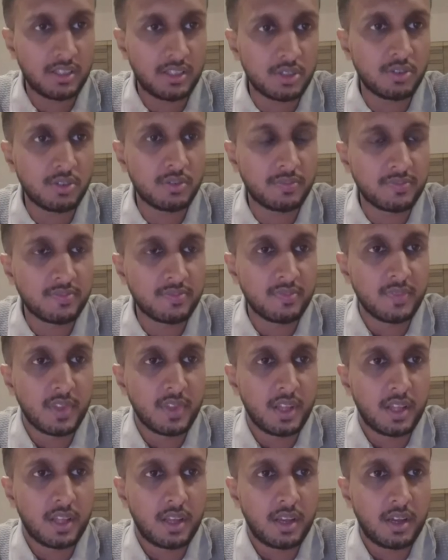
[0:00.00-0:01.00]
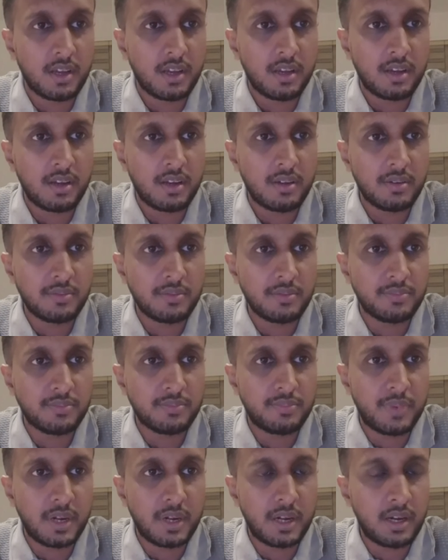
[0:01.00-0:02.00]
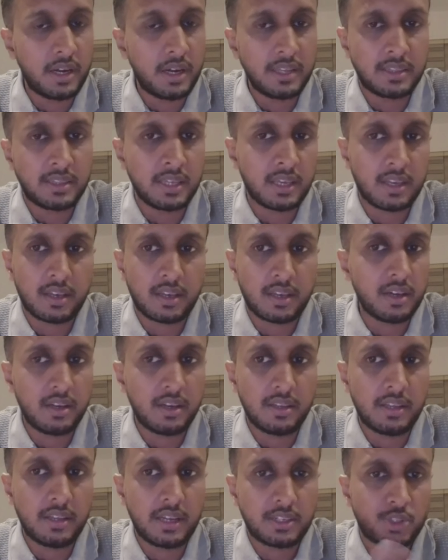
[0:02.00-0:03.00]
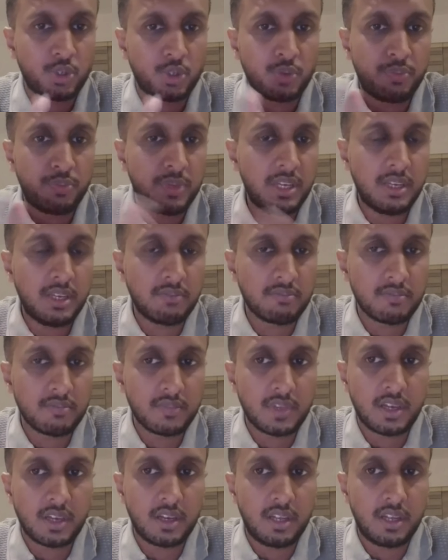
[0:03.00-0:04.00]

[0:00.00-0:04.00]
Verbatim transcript: So, uh, I think that should be an